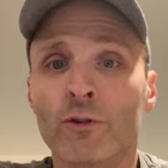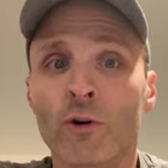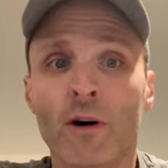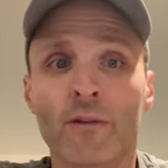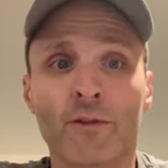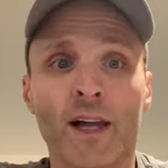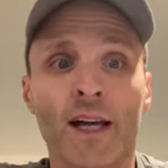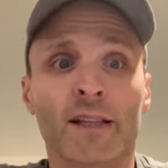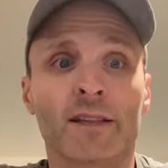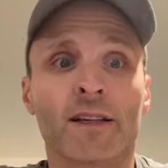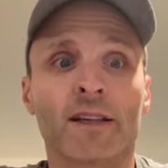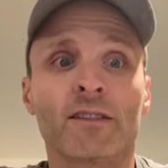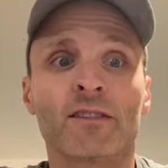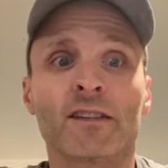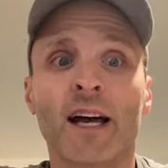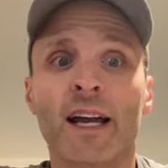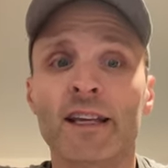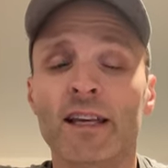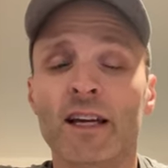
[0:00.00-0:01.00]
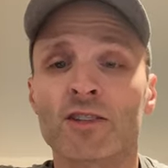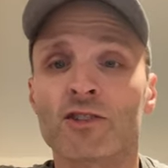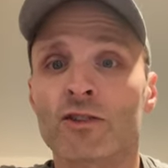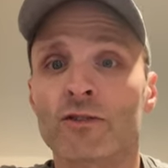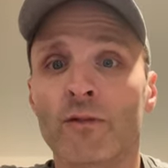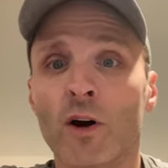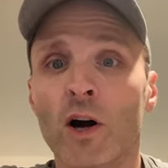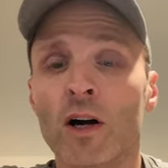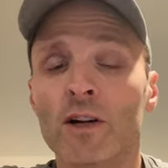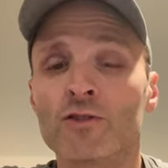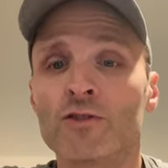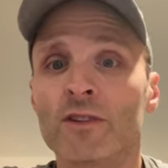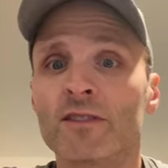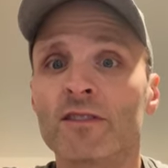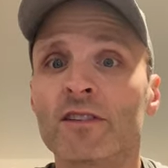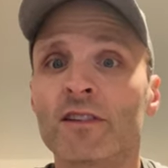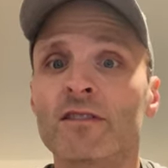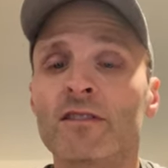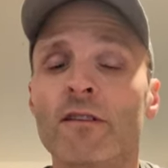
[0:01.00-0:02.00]
off like this nine catches for
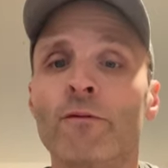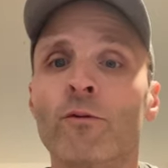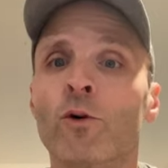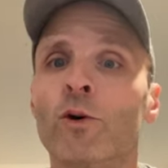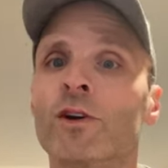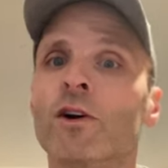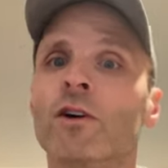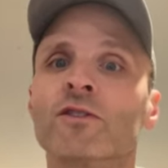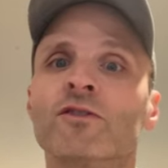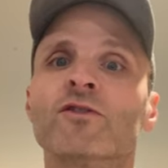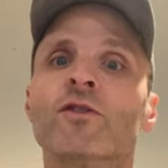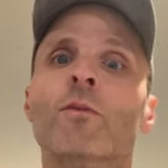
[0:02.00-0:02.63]
164 yards.